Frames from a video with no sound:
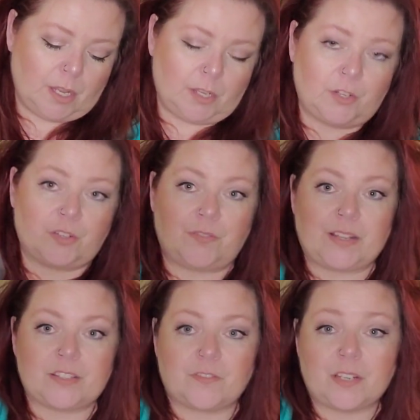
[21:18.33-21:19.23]
You're
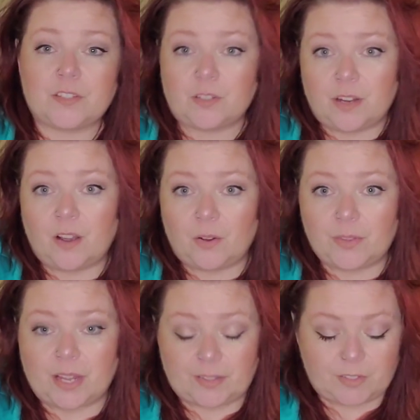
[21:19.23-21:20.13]
defensive because you know
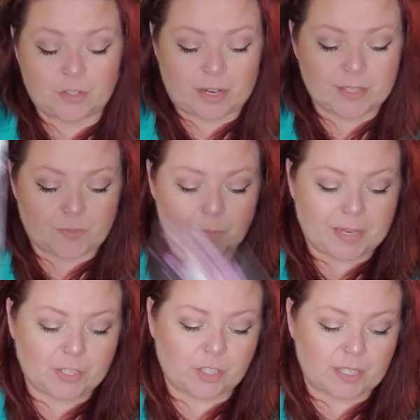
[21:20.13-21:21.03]
that
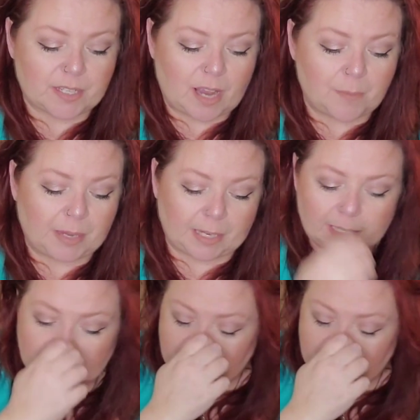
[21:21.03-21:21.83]
transformation is coming,